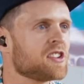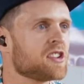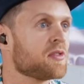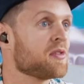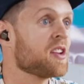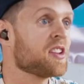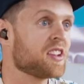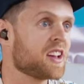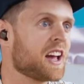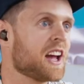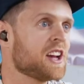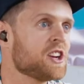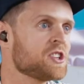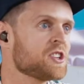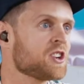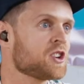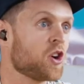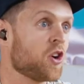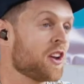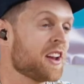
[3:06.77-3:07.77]

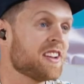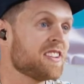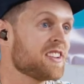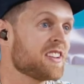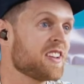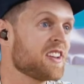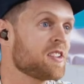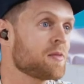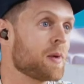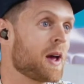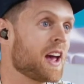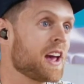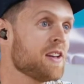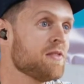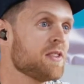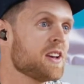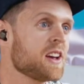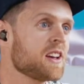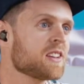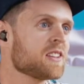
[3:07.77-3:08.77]
sophistication gone into this
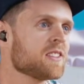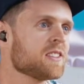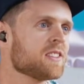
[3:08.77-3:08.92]
behavior?